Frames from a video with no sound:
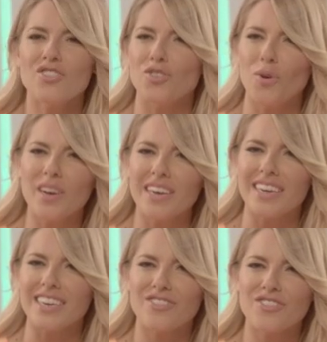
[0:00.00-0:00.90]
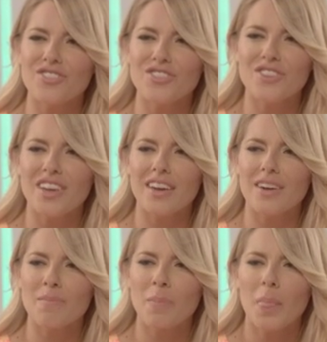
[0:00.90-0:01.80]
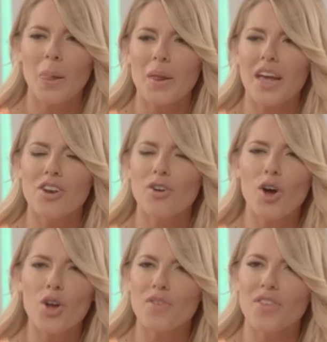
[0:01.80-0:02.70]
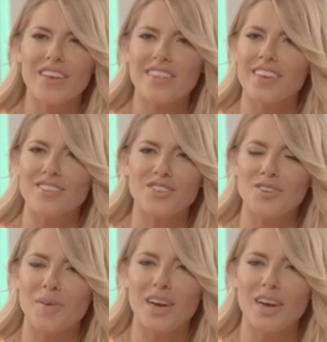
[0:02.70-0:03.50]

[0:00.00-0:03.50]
enjoy it and to just not overthink things too